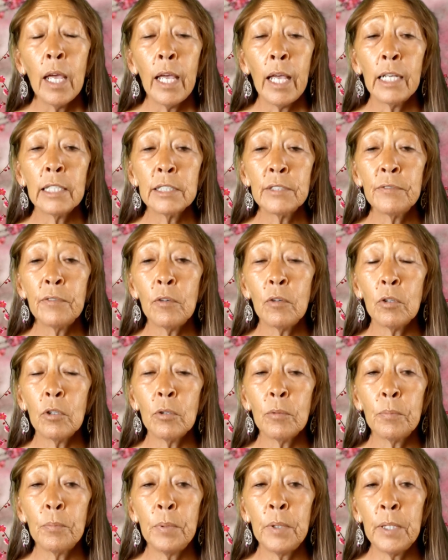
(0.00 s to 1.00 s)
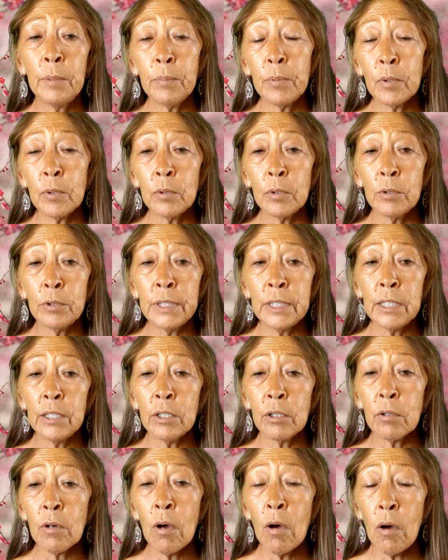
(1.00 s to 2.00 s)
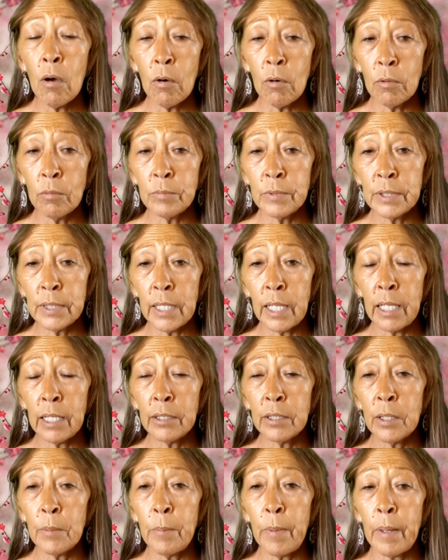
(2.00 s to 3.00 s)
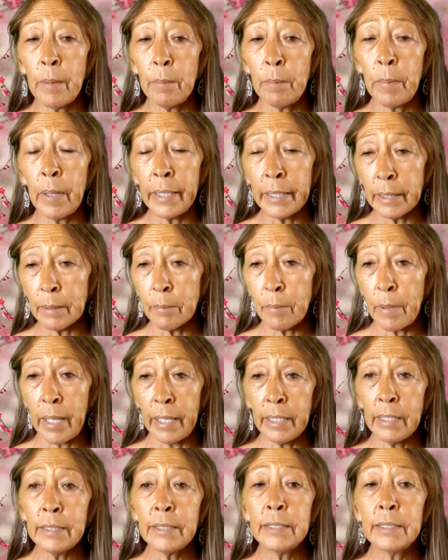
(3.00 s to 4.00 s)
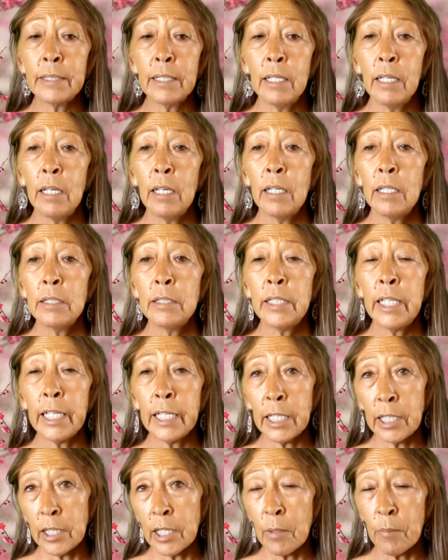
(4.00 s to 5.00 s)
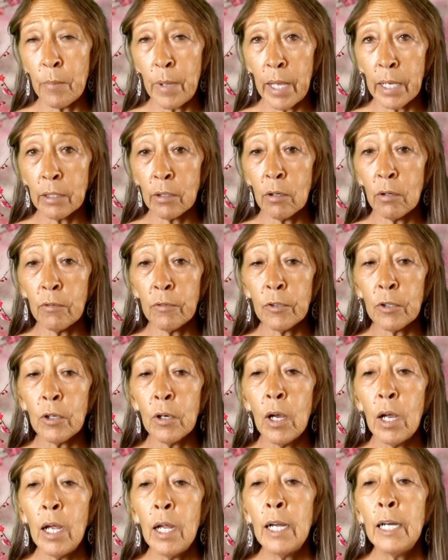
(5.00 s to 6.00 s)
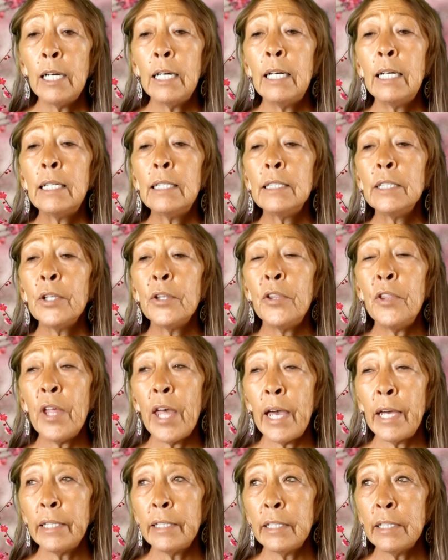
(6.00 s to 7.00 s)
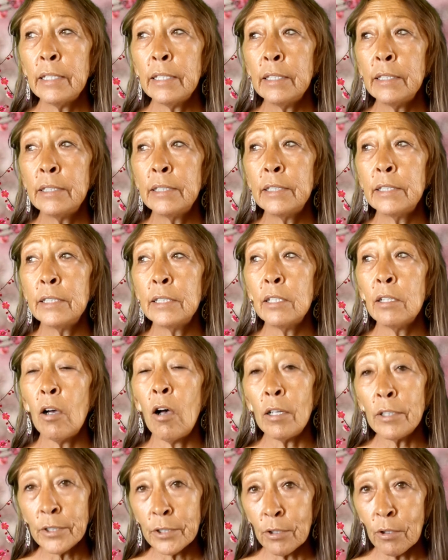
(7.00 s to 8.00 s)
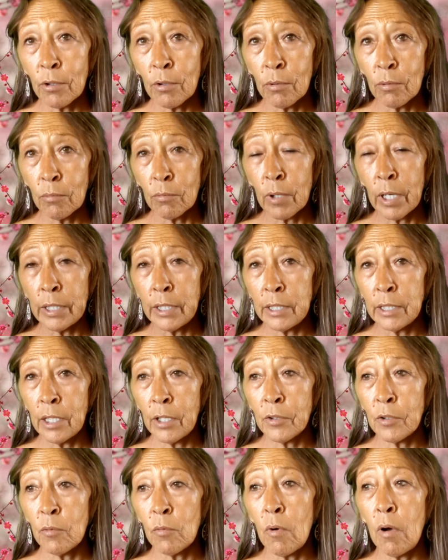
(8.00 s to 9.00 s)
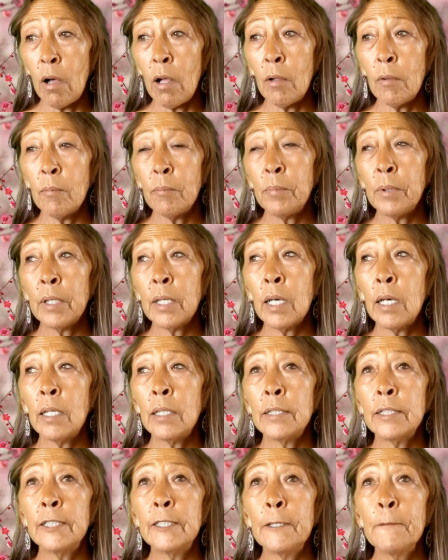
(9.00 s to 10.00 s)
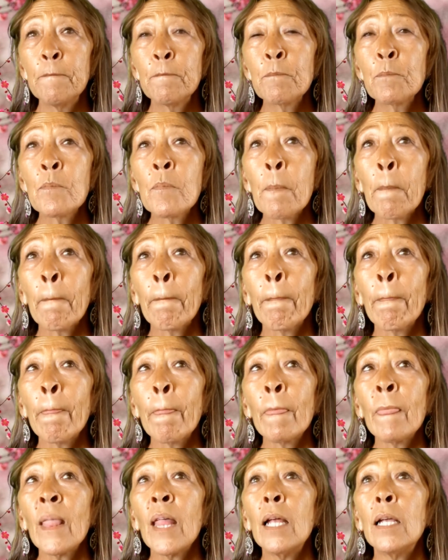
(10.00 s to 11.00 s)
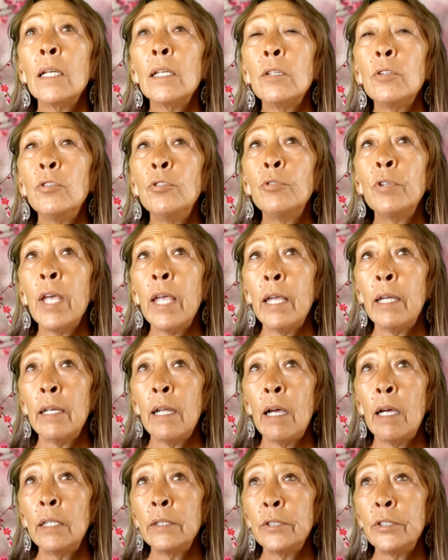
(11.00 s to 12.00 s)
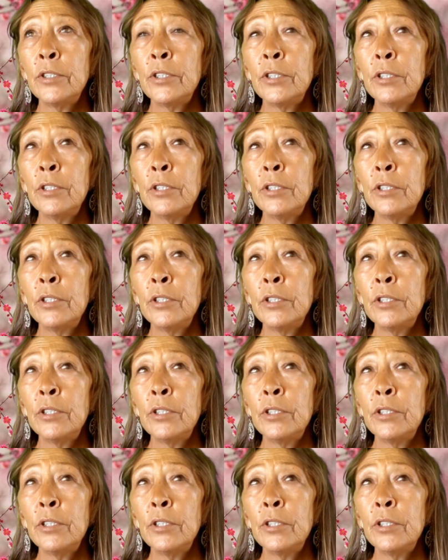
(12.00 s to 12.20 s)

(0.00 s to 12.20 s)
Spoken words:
As for people losing their homes and the banks taking them back over, that is also writing on the wall, because you cannot,